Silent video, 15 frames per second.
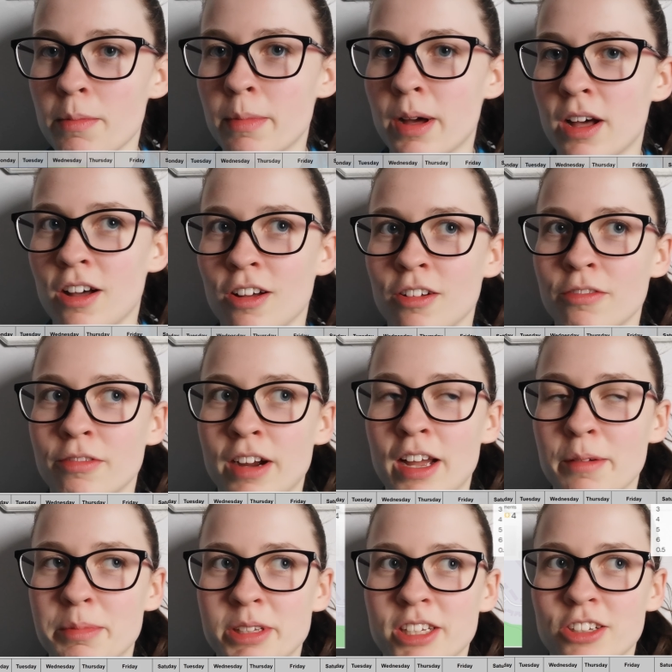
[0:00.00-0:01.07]
one mile
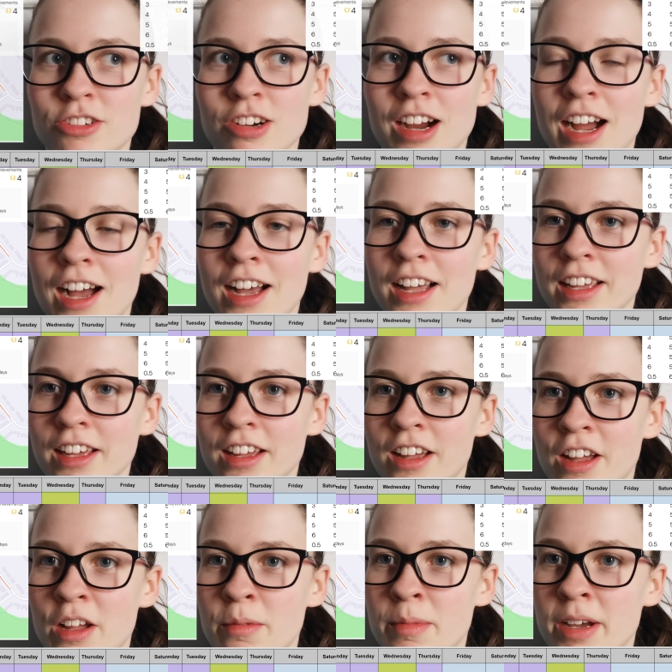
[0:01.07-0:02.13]
reps at track
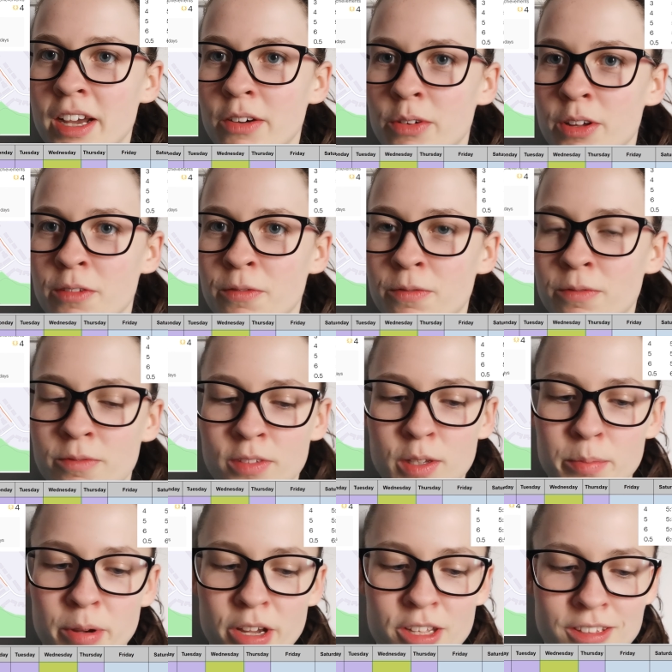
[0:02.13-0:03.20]
um, with
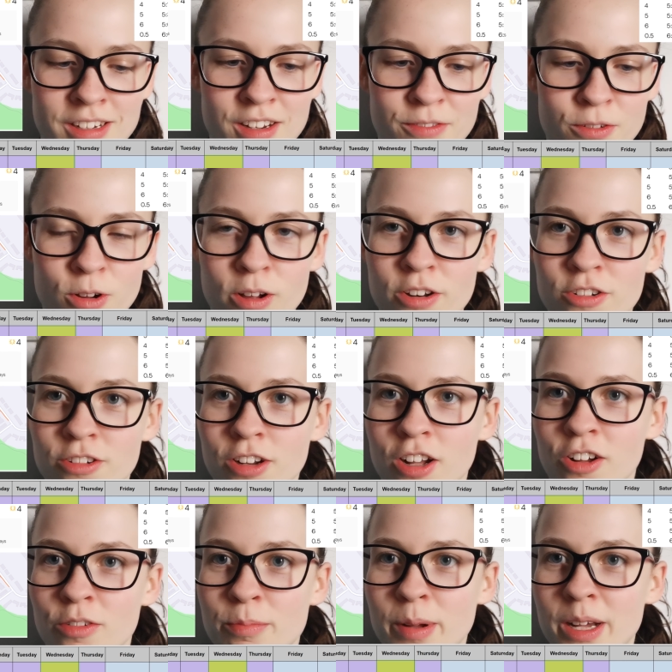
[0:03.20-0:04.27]
supposedly 400
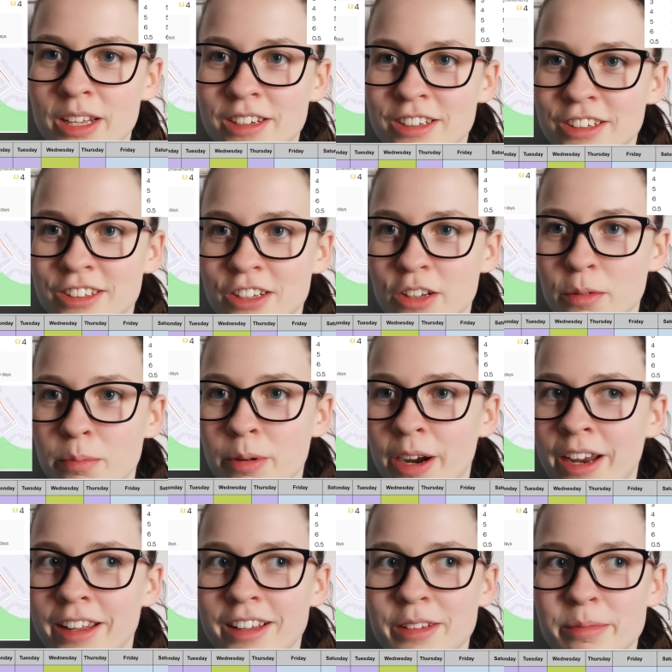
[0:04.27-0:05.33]
off, but I just took
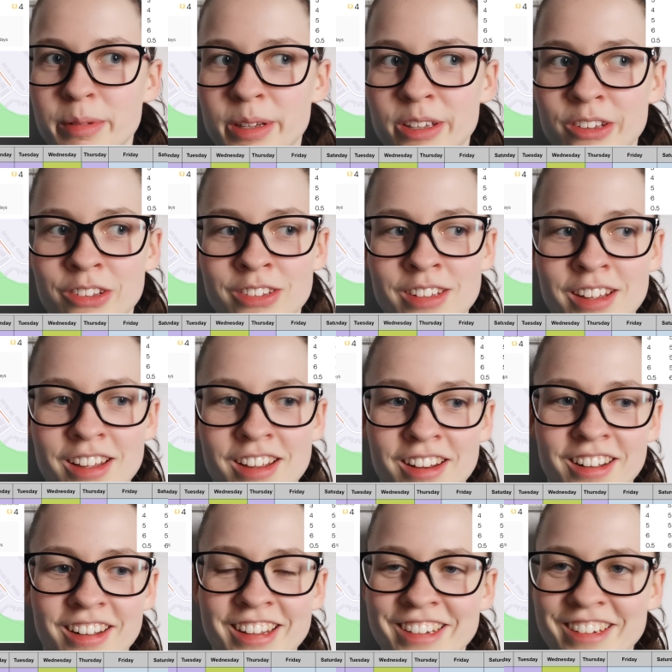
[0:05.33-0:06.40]
breaks because
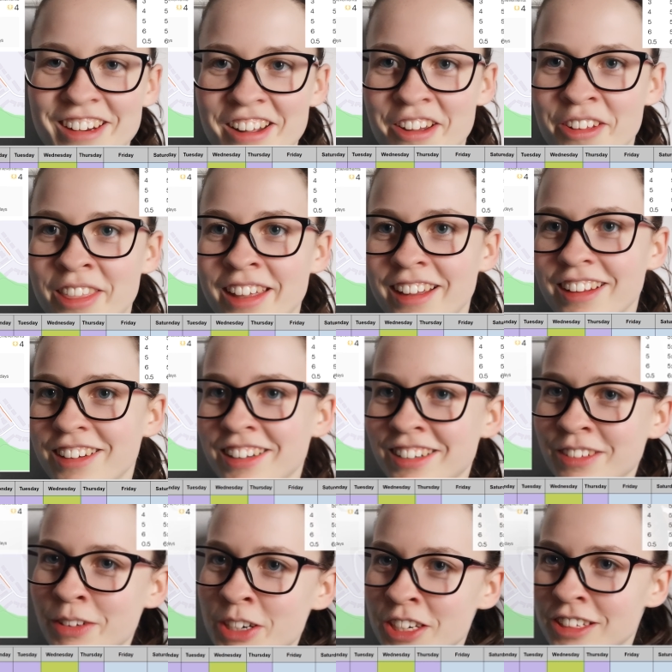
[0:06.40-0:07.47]
I don't know, I think
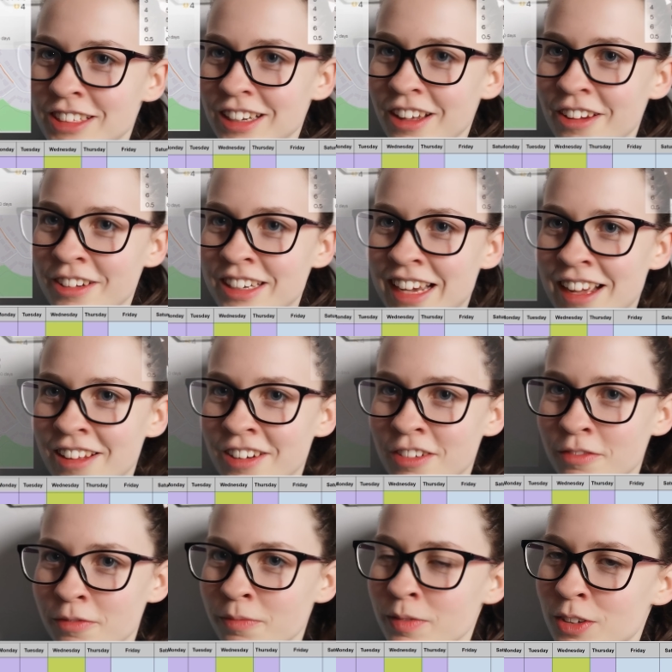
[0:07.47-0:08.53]
when you slow down
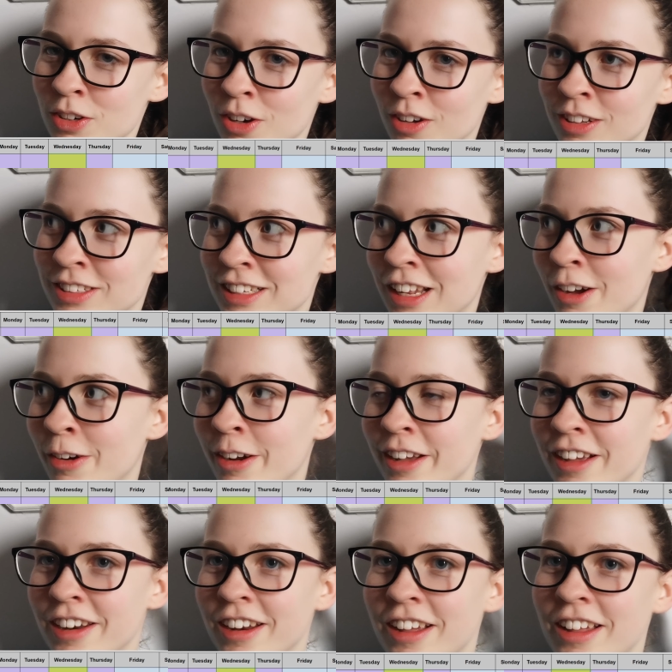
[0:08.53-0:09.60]
and jog slower,
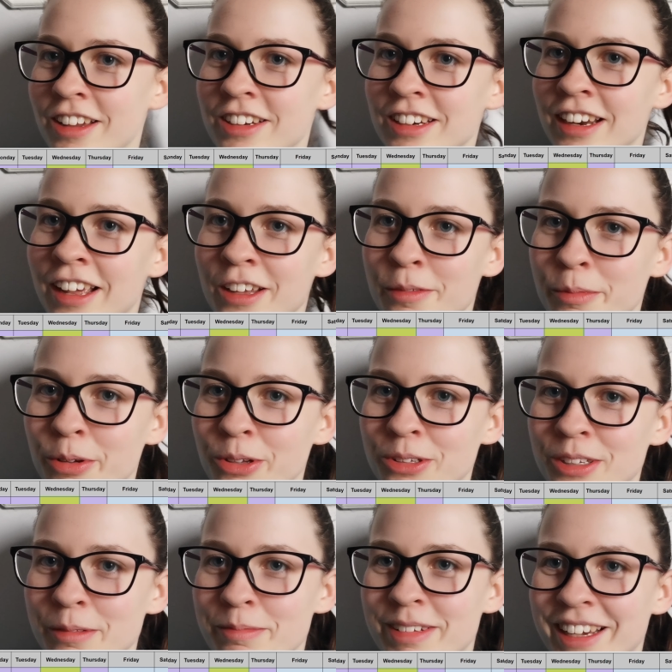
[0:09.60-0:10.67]
it kind of hurts your legs
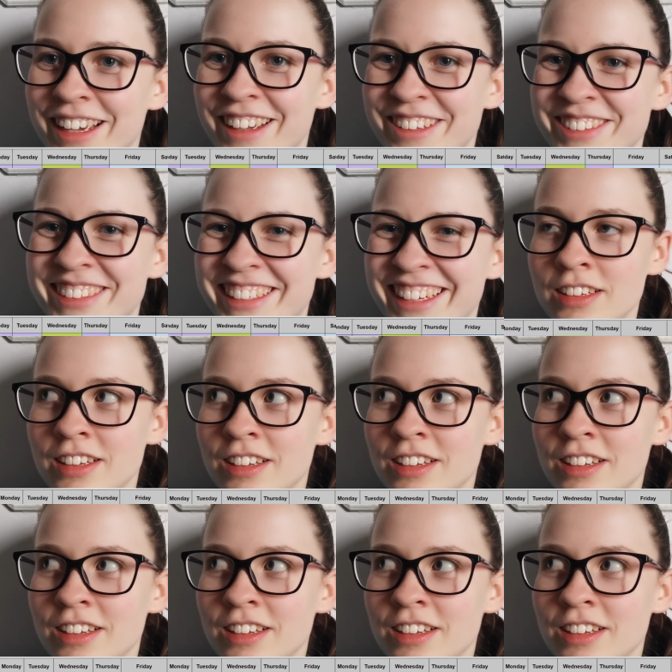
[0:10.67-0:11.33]
more sometimes.